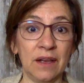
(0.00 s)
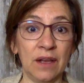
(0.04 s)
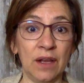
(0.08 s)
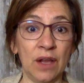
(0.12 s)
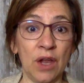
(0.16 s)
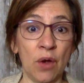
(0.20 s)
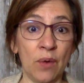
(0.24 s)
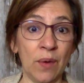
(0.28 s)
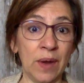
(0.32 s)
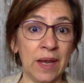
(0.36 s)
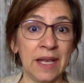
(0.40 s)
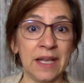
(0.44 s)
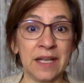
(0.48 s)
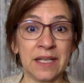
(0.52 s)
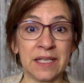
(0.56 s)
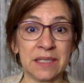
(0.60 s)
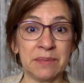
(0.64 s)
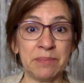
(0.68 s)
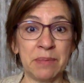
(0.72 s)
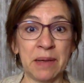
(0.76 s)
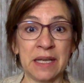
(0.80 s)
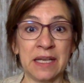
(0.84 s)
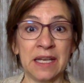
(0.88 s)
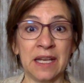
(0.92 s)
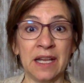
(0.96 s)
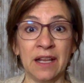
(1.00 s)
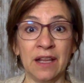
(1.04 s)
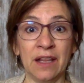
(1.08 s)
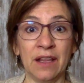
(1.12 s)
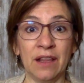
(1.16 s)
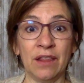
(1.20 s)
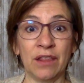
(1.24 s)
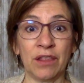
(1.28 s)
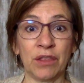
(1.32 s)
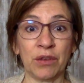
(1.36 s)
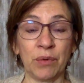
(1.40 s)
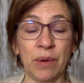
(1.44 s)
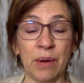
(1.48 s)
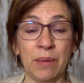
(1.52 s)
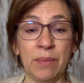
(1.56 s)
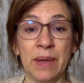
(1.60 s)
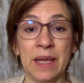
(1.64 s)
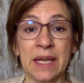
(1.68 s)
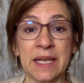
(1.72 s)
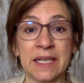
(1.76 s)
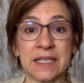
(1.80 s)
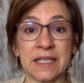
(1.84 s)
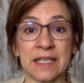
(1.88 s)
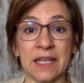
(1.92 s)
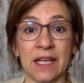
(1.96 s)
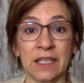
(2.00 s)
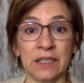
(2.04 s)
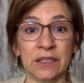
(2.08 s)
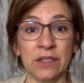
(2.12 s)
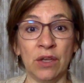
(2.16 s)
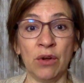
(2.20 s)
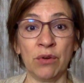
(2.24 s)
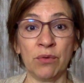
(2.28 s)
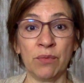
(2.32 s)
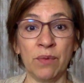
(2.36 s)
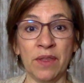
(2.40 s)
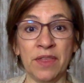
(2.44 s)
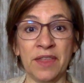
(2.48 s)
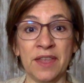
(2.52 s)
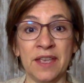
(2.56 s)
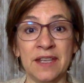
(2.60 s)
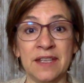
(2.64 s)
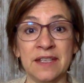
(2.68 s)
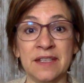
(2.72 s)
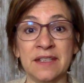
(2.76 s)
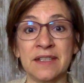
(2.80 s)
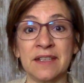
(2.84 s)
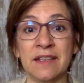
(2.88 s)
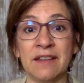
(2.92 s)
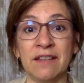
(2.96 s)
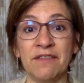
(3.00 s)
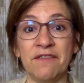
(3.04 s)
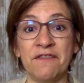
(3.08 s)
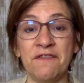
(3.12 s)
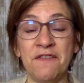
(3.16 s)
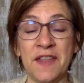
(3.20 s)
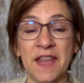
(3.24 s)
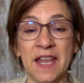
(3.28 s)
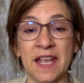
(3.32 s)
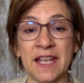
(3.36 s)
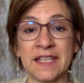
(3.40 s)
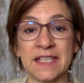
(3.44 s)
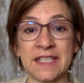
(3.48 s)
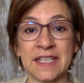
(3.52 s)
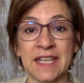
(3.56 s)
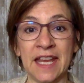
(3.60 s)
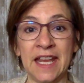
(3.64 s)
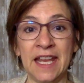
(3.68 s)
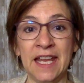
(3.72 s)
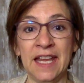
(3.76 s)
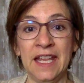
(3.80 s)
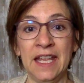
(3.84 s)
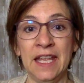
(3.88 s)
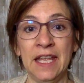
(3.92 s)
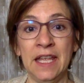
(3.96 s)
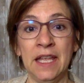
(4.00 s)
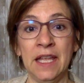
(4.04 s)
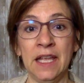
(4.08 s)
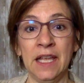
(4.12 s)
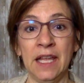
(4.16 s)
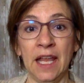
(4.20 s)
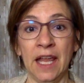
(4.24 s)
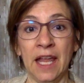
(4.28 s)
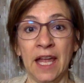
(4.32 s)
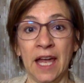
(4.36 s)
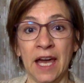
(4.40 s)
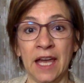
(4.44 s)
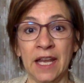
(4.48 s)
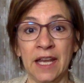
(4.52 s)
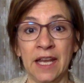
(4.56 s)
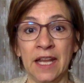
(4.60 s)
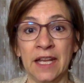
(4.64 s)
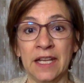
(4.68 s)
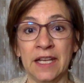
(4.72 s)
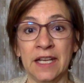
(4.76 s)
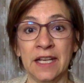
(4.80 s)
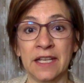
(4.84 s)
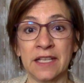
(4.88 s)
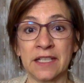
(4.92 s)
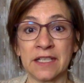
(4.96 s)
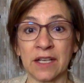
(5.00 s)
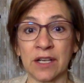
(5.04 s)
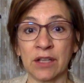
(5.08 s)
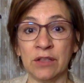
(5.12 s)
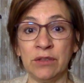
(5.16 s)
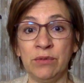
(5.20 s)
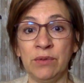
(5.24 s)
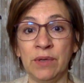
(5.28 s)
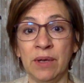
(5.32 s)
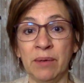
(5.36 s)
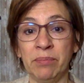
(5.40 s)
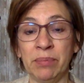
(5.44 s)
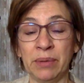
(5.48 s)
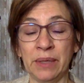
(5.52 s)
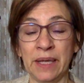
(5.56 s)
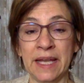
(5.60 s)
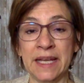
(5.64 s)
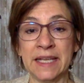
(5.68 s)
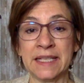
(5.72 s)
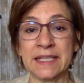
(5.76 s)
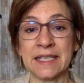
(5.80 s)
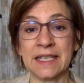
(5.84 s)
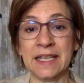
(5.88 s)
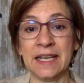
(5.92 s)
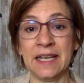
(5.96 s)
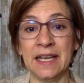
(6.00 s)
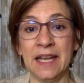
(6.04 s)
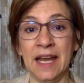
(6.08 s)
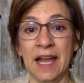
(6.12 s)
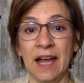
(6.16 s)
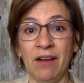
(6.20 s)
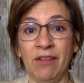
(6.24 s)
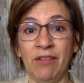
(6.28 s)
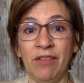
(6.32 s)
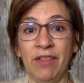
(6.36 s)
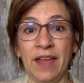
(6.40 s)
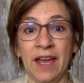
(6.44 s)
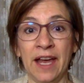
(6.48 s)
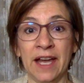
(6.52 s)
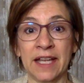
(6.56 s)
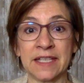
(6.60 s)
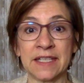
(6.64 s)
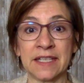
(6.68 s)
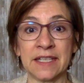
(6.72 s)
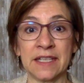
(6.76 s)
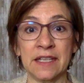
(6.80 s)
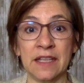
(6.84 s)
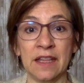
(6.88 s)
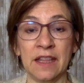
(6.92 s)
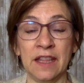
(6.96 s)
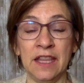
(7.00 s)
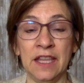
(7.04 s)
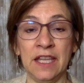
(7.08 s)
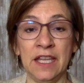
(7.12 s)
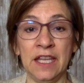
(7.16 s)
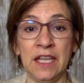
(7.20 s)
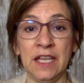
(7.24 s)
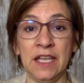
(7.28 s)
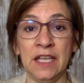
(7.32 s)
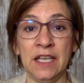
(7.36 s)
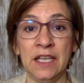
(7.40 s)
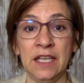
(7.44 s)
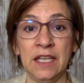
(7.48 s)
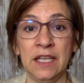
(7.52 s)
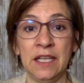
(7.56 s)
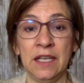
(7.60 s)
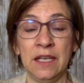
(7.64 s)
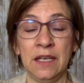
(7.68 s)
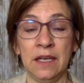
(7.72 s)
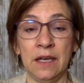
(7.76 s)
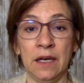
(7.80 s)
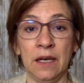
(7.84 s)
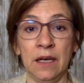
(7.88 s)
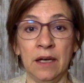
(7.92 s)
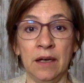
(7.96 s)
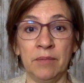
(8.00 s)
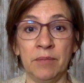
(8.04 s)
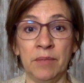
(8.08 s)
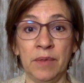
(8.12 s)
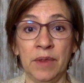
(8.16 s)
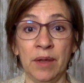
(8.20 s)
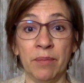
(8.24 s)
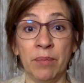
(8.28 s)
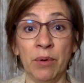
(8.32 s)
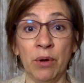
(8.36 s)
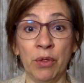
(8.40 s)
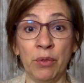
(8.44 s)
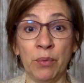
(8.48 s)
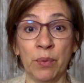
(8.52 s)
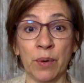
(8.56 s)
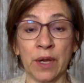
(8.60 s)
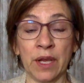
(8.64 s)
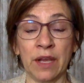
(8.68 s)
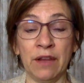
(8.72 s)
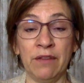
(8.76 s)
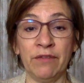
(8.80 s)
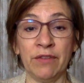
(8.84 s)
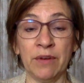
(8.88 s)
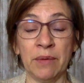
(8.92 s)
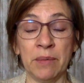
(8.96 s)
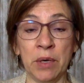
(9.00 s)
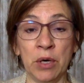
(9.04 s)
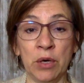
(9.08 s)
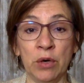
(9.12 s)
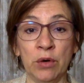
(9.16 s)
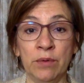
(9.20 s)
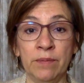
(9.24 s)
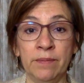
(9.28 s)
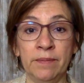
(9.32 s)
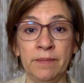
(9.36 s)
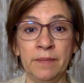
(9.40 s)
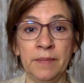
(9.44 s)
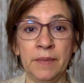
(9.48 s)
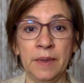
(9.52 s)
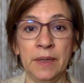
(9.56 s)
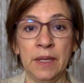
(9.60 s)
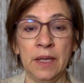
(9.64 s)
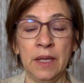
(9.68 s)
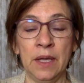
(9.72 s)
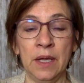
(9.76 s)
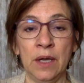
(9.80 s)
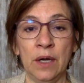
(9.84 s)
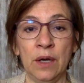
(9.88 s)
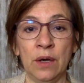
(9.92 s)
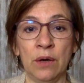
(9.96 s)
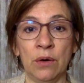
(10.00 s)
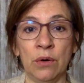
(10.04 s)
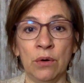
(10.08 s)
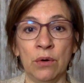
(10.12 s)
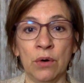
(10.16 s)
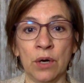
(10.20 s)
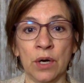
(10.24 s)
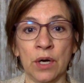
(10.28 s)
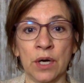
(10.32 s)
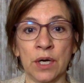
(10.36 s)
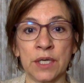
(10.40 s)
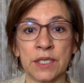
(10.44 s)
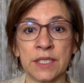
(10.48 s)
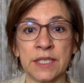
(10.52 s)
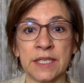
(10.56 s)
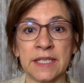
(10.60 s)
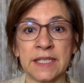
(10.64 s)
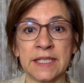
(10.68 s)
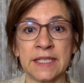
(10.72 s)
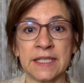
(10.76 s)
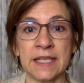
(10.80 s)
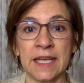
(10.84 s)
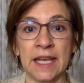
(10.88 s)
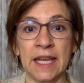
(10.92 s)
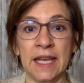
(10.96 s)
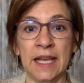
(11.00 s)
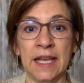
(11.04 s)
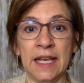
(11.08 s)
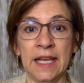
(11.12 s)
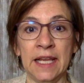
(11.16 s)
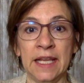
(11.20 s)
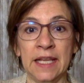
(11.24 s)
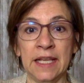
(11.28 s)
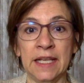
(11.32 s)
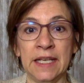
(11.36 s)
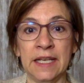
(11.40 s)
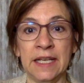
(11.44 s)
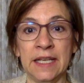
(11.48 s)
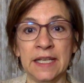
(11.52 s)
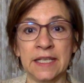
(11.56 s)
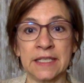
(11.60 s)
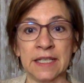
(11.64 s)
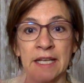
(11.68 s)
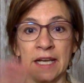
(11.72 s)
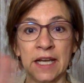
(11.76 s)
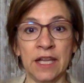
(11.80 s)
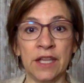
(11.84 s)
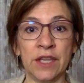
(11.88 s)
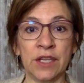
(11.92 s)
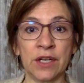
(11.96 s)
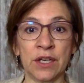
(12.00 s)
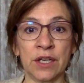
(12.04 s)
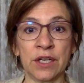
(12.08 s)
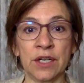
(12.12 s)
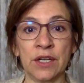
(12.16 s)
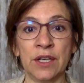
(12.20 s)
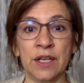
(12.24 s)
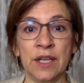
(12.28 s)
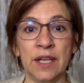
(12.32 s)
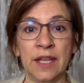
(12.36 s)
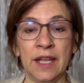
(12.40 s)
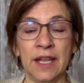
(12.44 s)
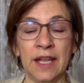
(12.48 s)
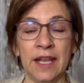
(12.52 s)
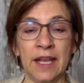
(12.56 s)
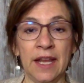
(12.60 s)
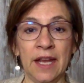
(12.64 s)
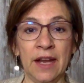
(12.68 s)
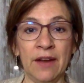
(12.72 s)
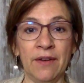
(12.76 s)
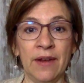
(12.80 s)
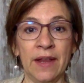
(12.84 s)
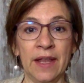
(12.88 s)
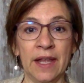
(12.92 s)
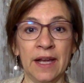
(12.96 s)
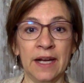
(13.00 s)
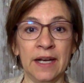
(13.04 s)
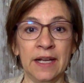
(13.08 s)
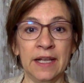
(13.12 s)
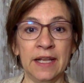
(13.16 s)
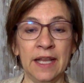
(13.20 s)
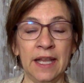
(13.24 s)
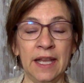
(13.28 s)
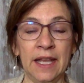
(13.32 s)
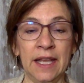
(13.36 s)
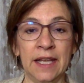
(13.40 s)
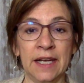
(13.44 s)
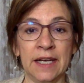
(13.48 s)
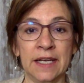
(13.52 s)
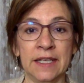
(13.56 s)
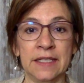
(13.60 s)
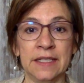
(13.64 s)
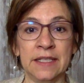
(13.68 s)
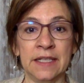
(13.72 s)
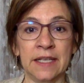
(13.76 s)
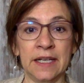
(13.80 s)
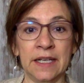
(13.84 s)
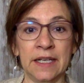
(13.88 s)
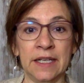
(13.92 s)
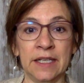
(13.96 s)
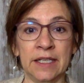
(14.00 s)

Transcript: going and spending 3 weeks alone with his fiance at a secluded place now that they're both working from home, or to stay in his other area and